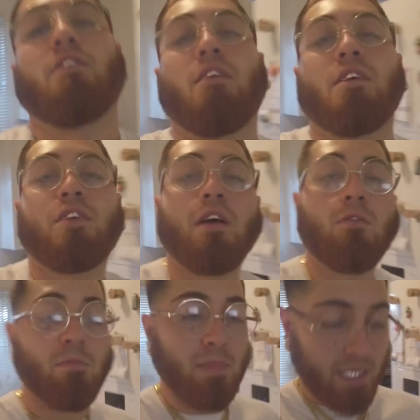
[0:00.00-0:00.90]
Y'all
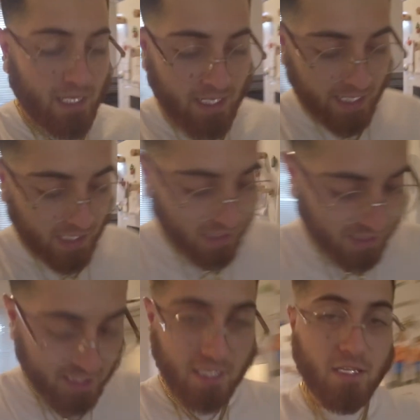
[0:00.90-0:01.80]
saw what my day
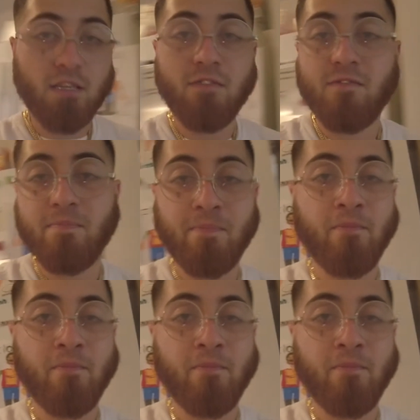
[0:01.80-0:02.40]
consists of.